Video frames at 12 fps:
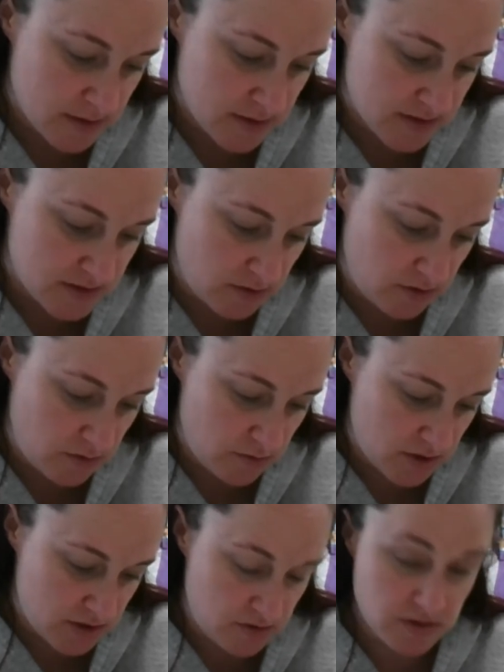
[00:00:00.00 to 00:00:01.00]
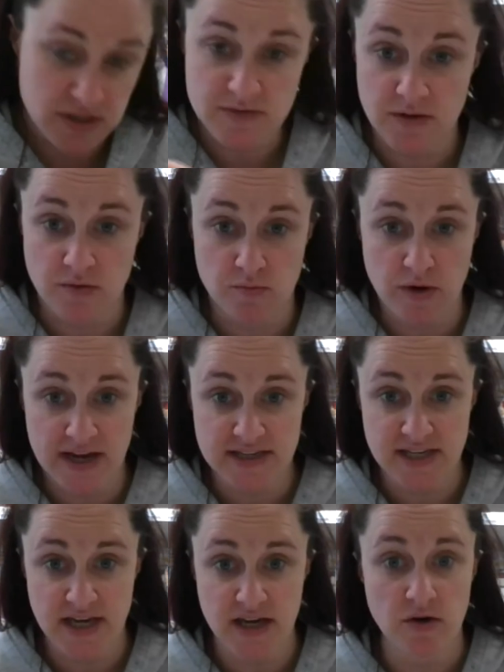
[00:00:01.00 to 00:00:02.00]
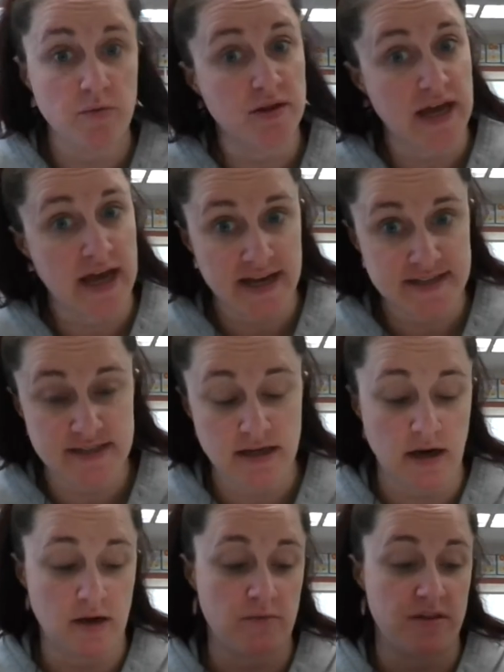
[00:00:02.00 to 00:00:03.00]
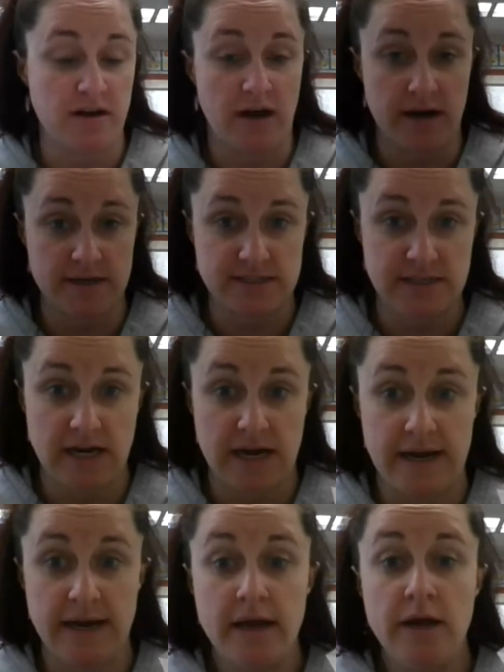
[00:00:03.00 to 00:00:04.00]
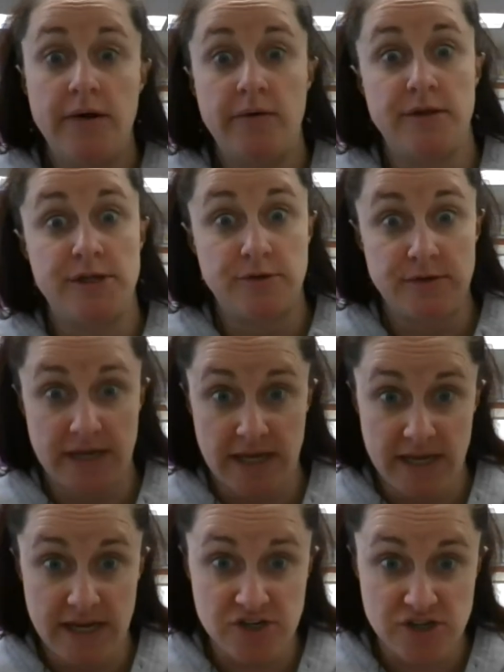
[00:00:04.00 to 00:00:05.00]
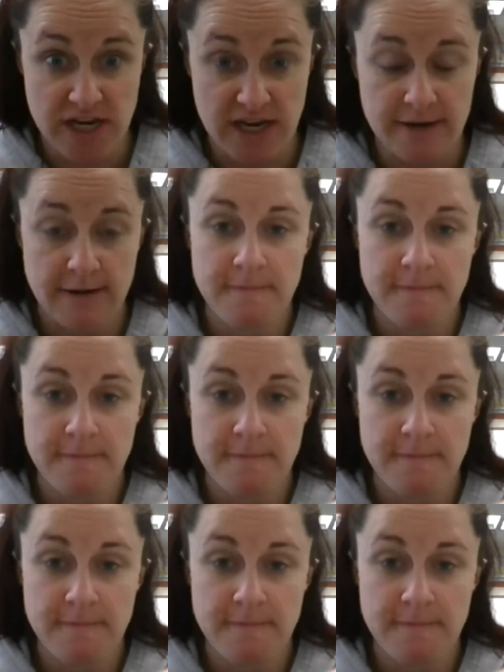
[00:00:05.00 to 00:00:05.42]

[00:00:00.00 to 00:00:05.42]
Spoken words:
So you could do this with a rectangle, with a hexagon, with an octagon, with a dodecahedron.